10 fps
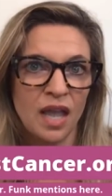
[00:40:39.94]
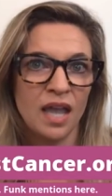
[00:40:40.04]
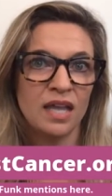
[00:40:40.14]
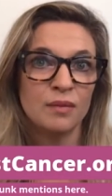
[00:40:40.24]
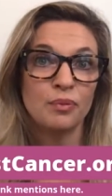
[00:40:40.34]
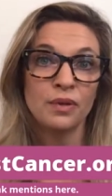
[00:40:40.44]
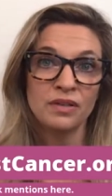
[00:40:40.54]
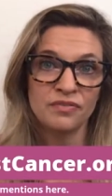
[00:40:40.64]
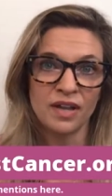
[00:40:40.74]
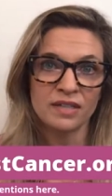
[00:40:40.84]
And in point
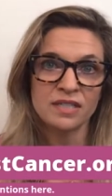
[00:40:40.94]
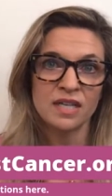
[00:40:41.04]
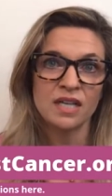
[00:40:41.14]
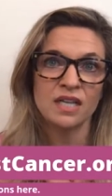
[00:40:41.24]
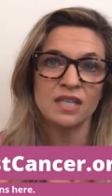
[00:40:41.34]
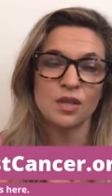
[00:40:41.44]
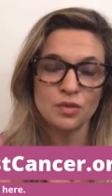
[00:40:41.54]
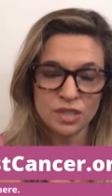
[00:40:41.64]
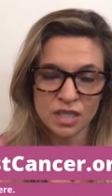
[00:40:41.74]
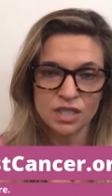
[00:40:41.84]
of fact,
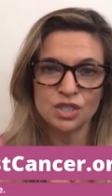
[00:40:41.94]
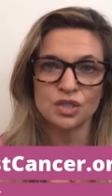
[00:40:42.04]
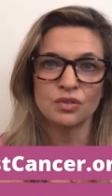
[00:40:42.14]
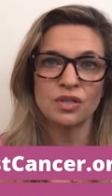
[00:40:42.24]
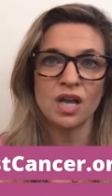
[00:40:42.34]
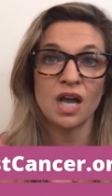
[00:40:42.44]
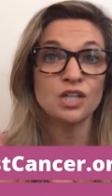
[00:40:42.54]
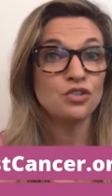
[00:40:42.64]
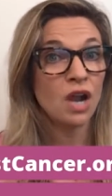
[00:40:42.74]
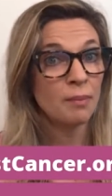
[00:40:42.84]
those studies showed
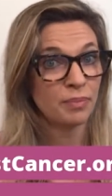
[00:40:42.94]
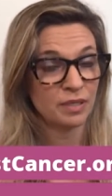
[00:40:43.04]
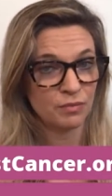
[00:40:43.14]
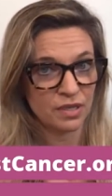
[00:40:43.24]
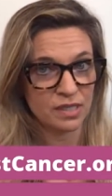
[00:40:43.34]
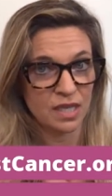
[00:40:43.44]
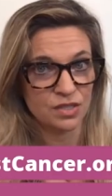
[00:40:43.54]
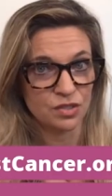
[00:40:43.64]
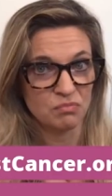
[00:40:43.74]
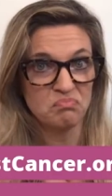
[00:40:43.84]
a drop in breast
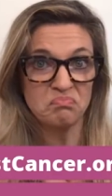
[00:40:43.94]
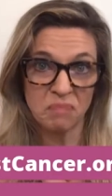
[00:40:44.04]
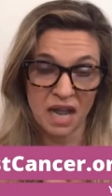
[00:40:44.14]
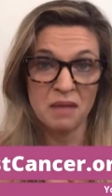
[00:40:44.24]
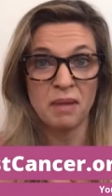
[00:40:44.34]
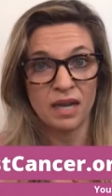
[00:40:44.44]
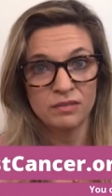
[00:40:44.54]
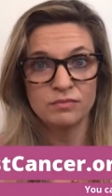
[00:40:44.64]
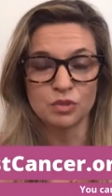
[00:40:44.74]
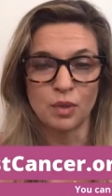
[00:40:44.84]
cancer by
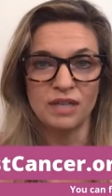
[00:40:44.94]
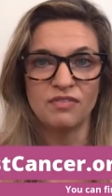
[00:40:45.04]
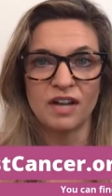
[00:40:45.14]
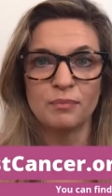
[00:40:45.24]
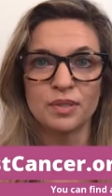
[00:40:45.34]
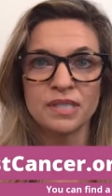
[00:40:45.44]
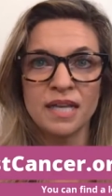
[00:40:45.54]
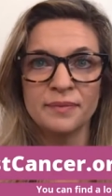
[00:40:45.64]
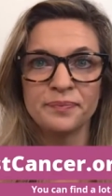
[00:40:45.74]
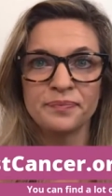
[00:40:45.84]
about
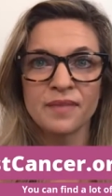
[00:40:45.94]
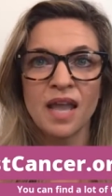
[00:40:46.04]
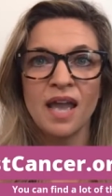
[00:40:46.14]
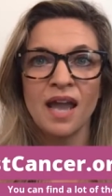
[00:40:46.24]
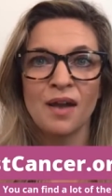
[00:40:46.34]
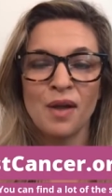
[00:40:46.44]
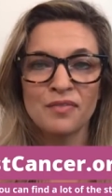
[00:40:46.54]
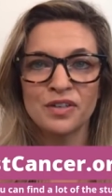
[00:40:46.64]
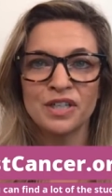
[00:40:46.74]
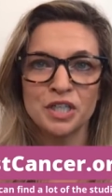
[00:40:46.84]
25%.
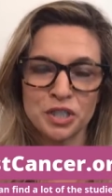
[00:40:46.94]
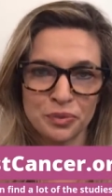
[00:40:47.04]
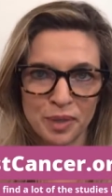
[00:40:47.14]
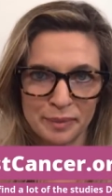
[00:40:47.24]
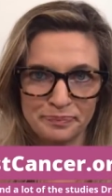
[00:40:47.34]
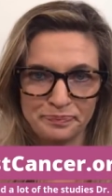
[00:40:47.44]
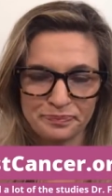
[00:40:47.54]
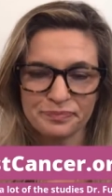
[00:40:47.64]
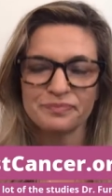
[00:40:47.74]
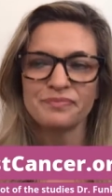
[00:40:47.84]
However, and here's the rub
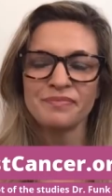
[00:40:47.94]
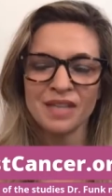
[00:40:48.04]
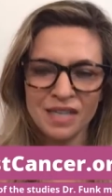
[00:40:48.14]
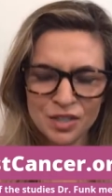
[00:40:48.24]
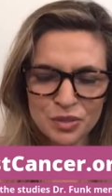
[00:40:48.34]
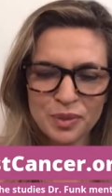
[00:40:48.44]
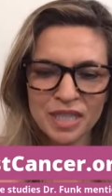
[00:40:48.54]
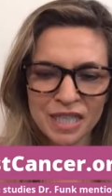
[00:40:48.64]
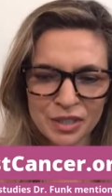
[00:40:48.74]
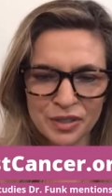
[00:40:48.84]
here's where
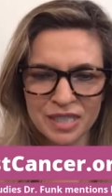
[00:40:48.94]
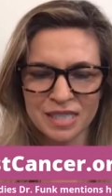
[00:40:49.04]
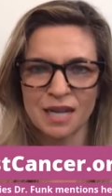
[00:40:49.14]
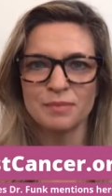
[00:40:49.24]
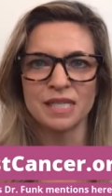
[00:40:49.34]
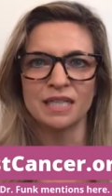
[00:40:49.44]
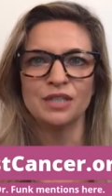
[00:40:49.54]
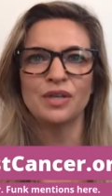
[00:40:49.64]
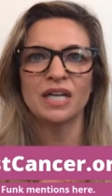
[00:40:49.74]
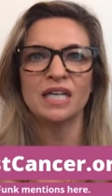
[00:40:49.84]
the increase comes in.
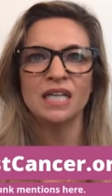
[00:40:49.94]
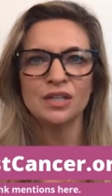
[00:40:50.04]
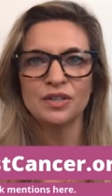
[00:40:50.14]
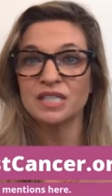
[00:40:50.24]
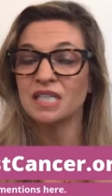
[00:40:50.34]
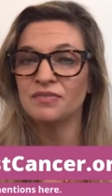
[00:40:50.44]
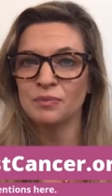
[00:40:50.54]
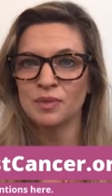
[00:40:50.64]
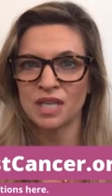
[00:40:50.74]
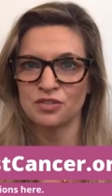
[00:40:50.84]
You get an increase even
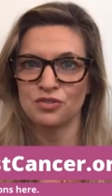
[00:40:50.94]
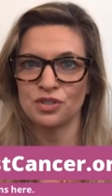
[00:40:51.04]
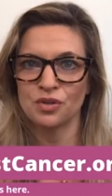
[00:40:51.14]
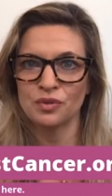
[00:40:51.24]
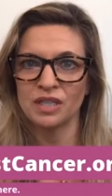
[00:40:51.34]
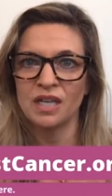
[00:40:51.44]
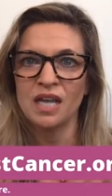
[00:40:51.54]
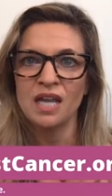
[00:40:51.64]
with estrogen only